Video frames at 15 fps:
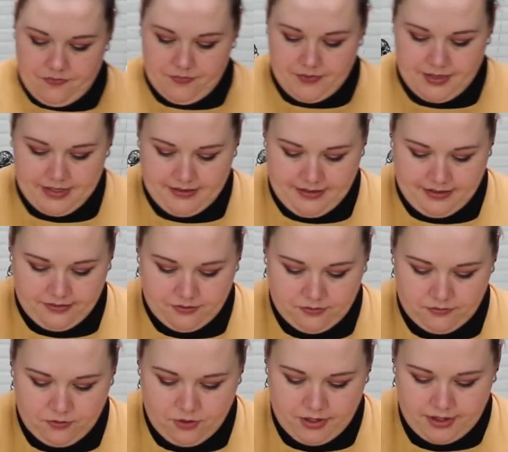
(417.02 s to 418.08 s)
And take a little
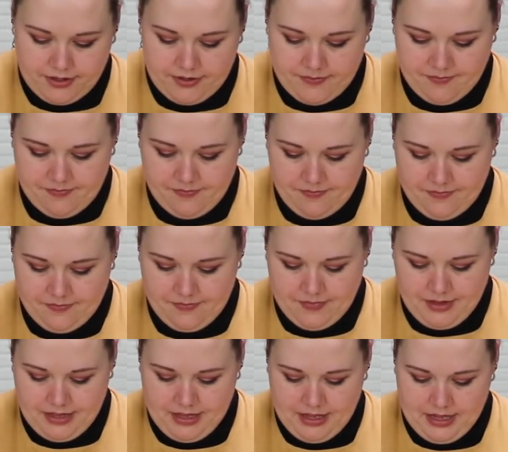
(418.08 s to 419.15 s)
fork
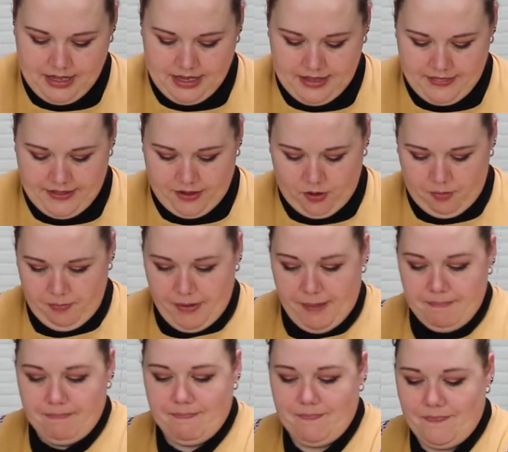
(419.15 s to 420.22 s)
and they go
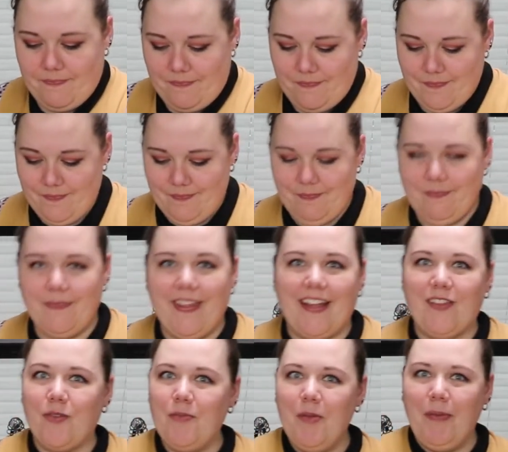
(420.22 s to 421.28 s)
pop.
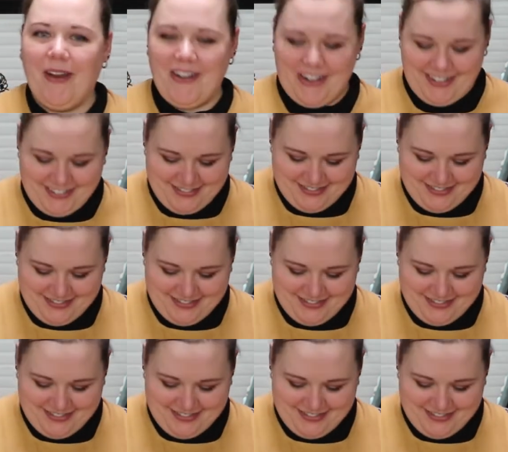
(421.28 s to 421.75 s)
That's from the butter.